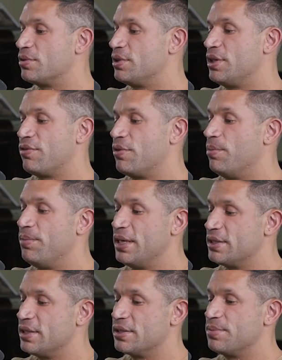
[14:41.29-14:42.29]
different
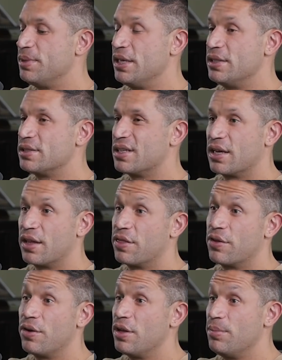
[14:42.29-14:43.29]
business means, like a
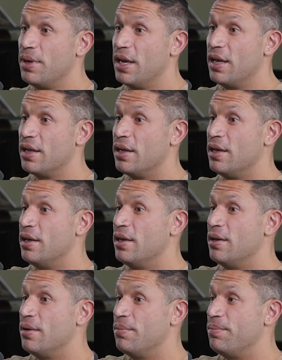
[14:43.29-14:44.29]
30-minute
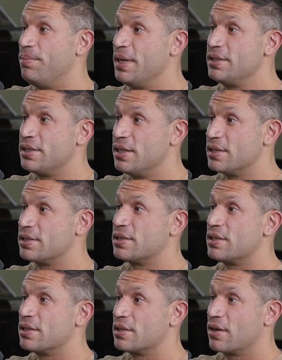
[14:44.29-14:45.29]
business
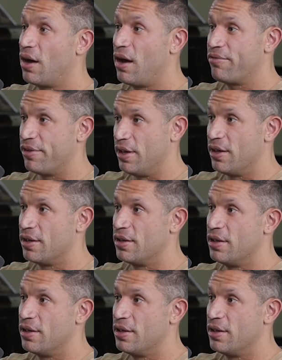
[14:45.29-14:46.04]
coffee